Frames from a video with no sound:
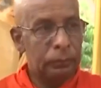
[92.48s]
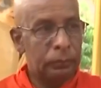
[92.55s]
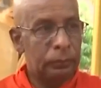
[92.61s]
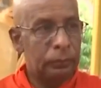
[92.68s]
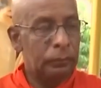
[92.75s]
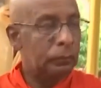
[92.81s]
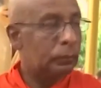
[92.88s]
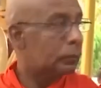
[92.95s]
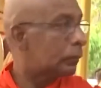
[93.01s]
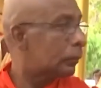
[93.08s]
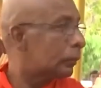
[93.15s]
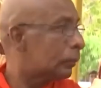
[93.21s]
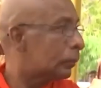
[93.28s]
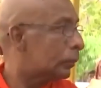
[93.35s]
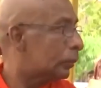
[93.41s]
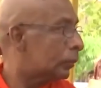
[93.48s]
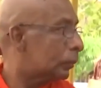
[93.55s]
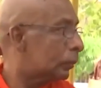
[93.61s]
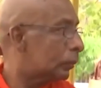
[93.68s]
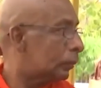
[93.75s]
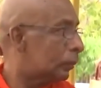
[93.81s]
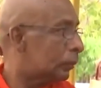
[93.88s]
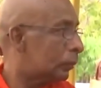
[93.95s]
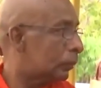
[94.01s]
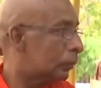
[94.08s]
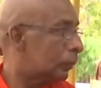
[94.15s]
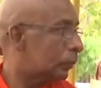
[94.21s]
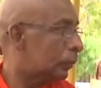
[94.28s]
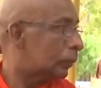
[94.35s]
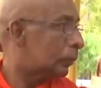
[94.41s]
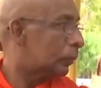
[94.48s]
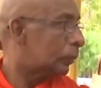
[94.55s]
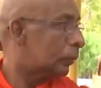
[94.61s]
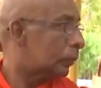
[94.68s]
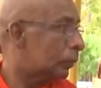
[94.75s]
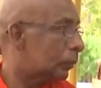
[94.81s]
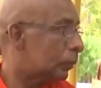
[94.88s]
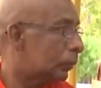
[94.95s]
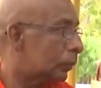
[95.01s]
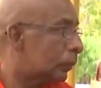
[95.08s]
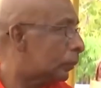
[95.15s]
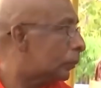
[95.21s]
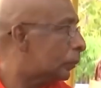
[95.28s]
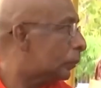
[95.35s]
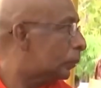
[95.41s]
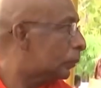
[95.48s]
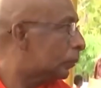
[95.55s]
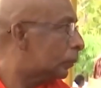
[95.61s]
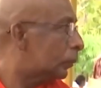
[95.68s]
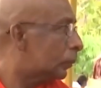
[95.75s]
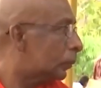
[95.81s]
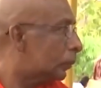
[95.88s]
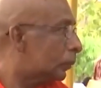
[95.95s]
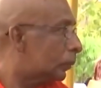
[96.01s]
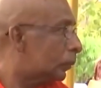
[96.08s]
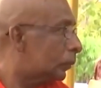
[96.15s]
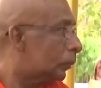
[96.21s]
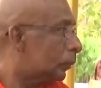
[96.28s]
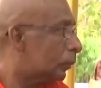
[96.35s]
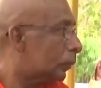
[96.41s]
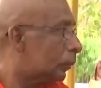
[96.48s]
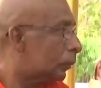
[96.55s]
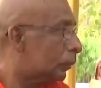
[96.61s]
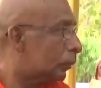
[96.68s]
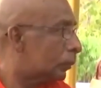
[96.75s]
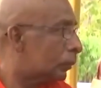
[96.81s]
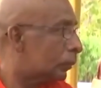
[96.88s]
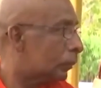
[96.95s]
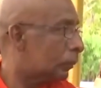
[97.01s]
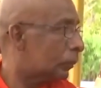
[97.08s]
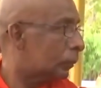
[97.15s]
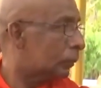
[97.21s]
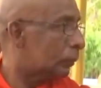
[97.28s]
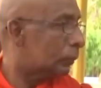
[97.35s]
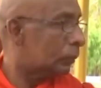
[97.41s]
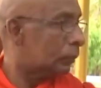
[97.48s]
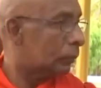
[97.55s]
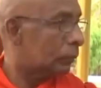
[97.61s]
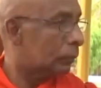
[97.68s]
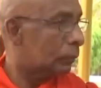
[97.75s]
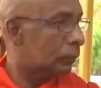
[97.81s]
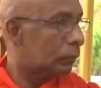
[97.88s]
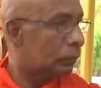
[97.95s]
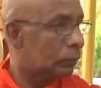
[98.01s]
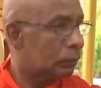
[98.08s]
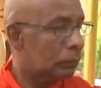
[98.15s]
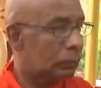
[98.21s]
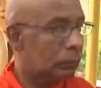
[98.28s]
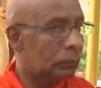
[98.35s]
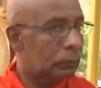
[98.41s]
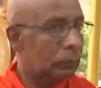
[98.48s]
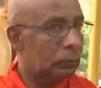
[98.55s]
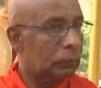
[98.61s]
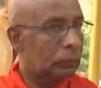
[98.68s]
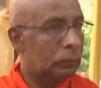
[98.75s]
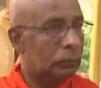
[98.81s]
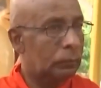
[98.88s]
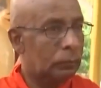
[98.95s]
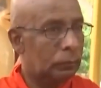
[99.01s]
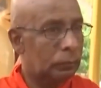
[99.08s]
(silent)